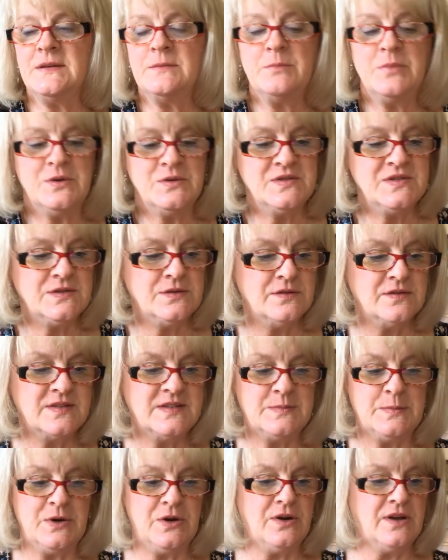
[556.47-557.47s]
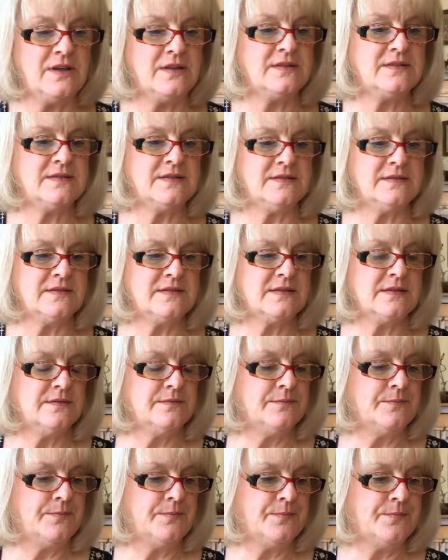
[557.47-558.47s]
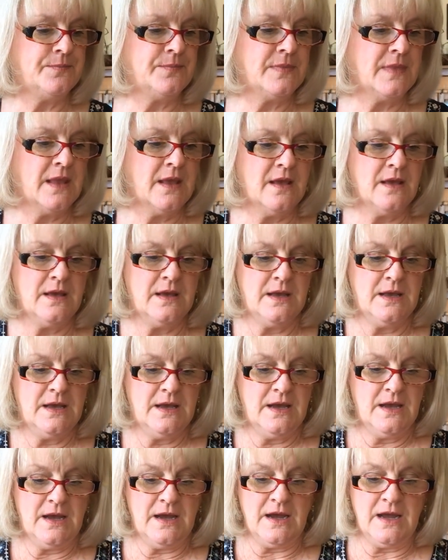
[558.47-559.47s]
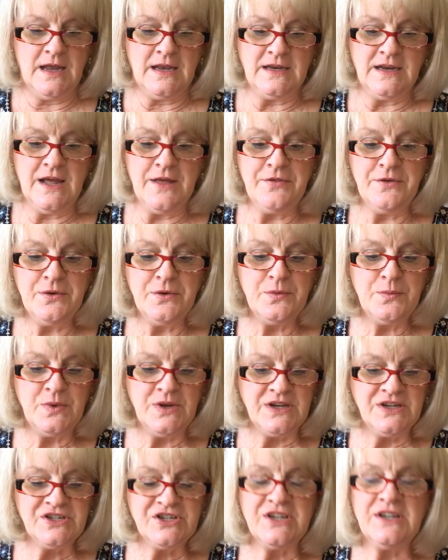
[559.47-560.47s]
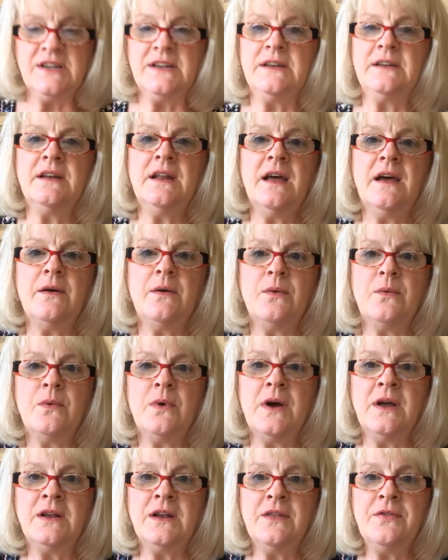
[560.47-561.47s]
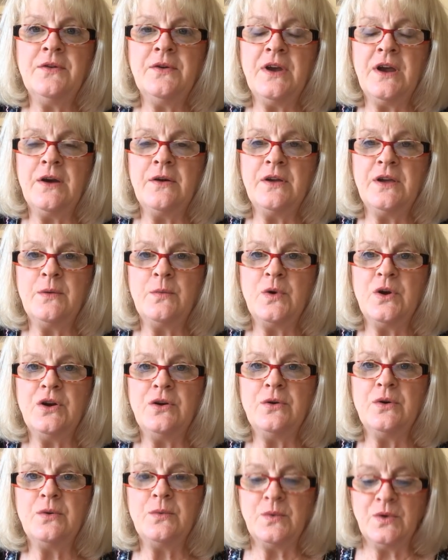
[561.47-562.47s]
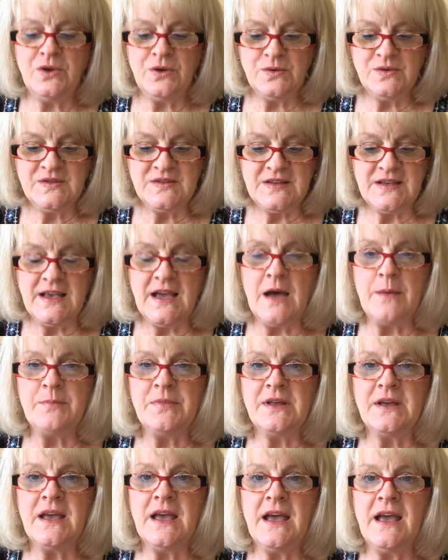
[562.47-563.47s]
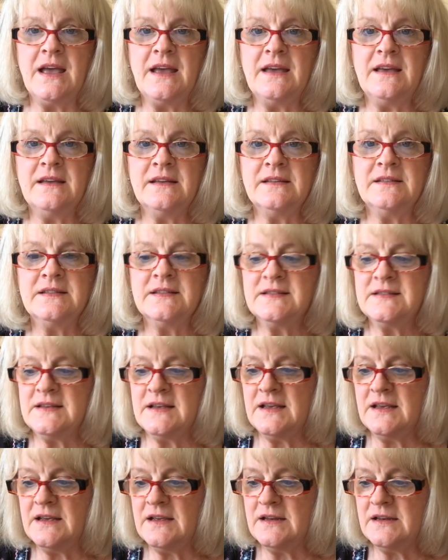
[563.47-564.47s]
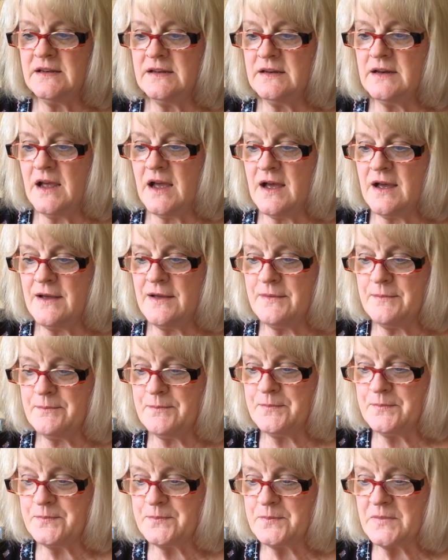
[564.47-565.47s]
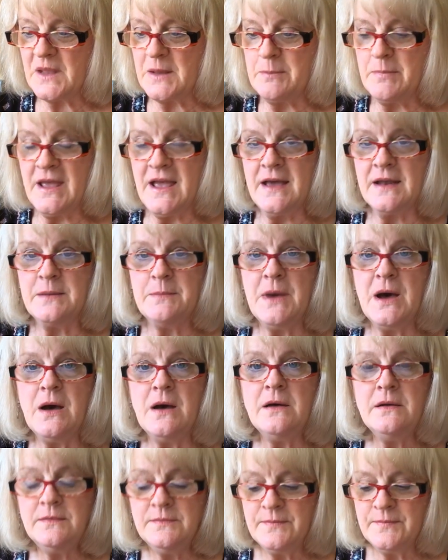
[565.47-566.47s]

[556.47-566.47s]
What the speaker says: personal experiences. Another region, another area where you see applique is in Panama.